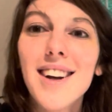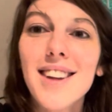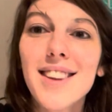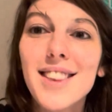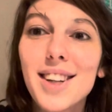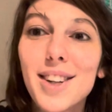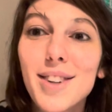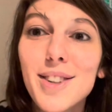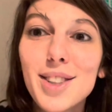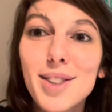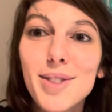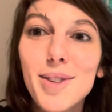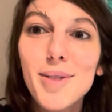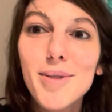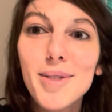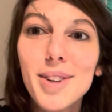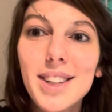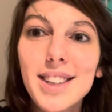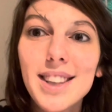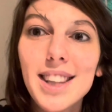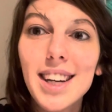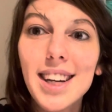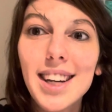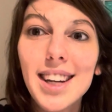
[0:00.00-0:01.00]
There was one
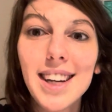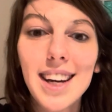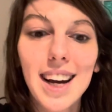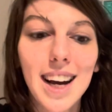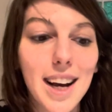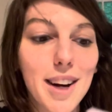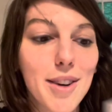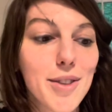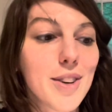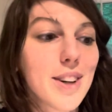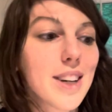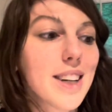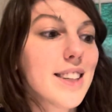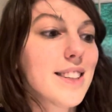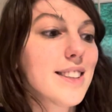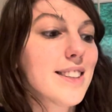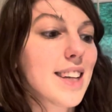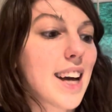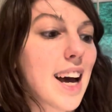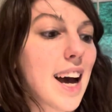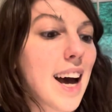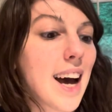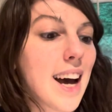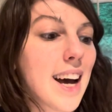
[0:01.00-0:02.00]
more thing I wanted
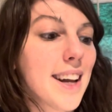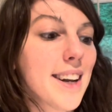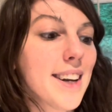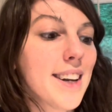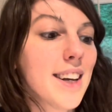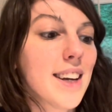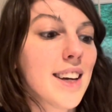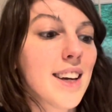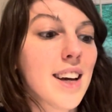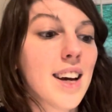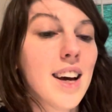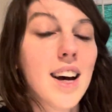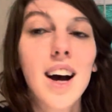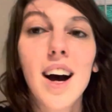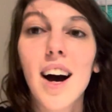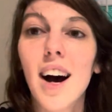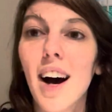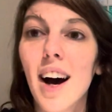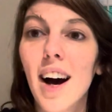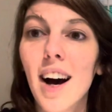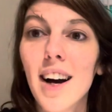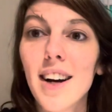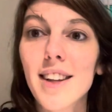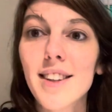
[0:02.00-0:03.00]
to add.
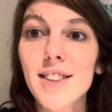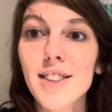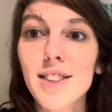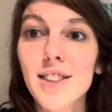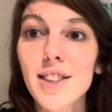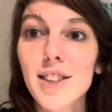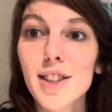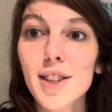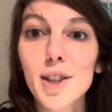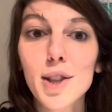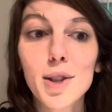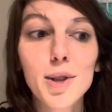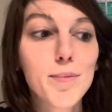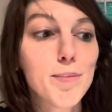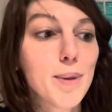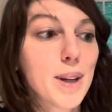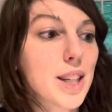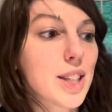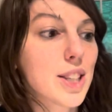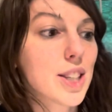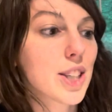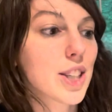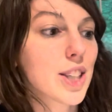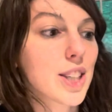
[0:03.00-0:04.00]
Uh, there's a little
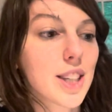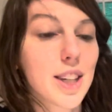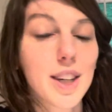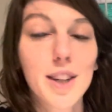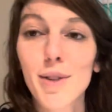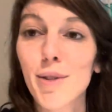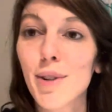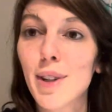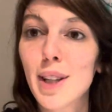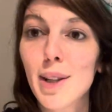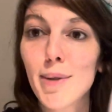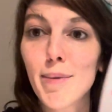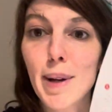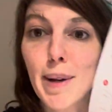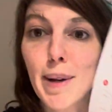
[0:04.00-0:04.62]
picture on one of the